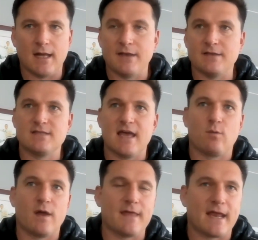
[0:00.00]

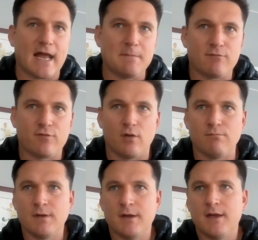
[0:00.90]
understand where they're coming
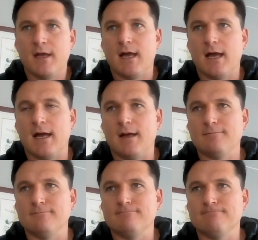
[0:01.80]
from.
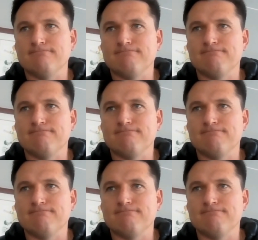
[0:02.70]
And,